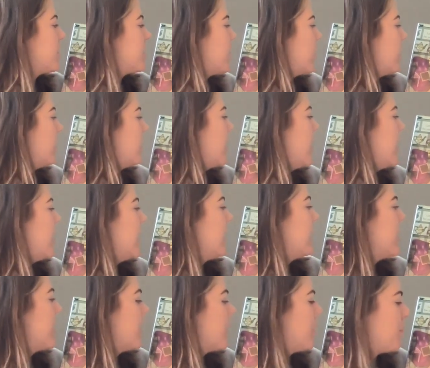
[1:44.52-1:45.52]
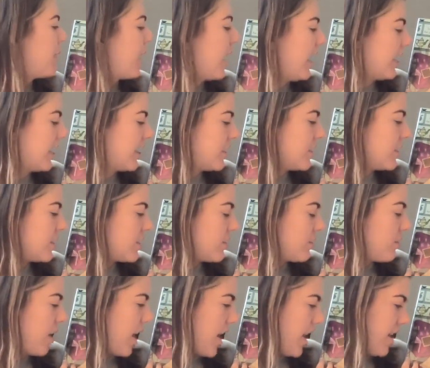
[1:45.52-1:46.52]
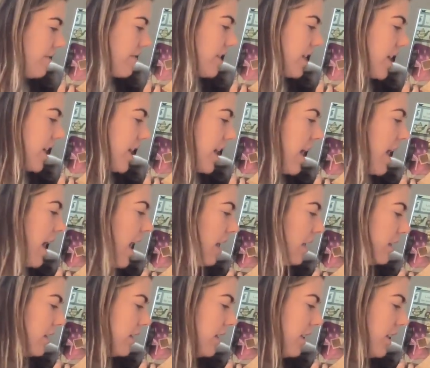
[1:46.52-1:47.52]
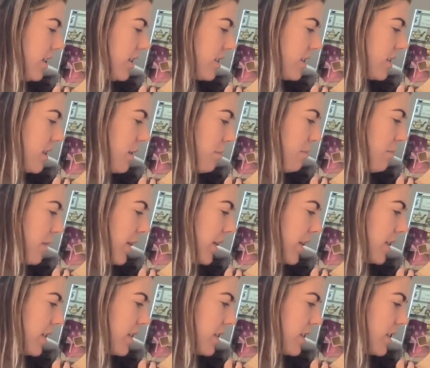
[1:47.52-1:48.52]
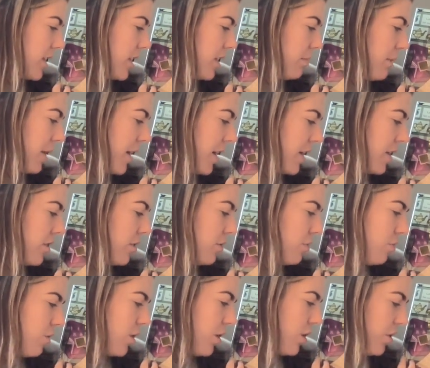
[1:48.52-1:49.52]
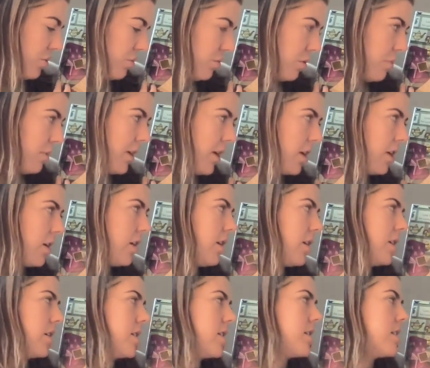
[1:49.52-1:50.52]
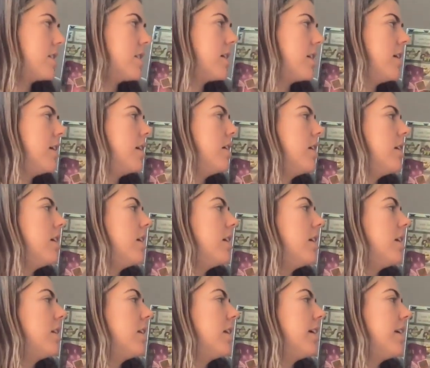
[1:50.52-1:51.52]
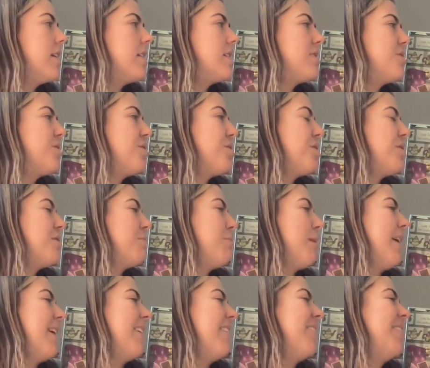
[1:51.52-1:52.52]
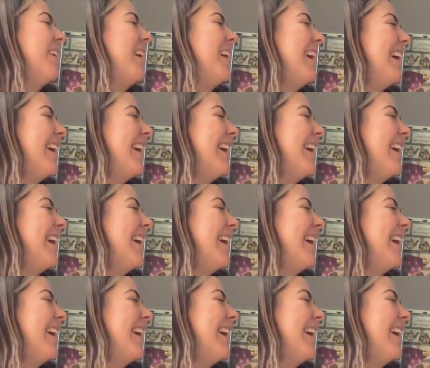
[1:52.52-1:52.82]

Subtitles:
is delighted that her package has arrived. At least the biggest teapot in the world will be hers. Lady Snithenthub